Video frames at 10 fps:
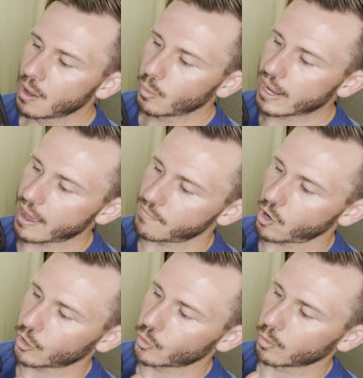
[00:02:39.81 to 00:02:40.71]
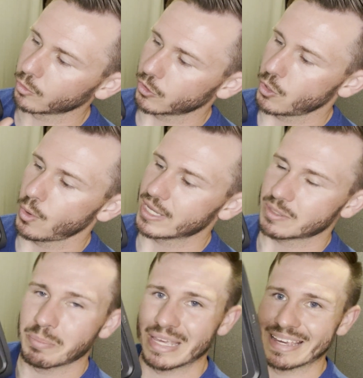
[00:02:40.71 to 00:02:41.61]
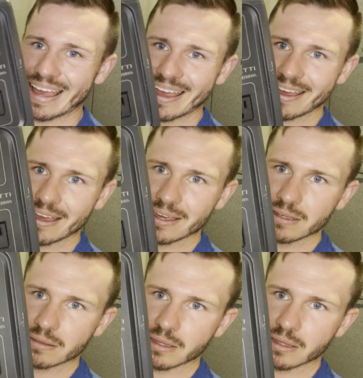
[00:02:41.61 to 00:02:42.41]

We have our normal USB-A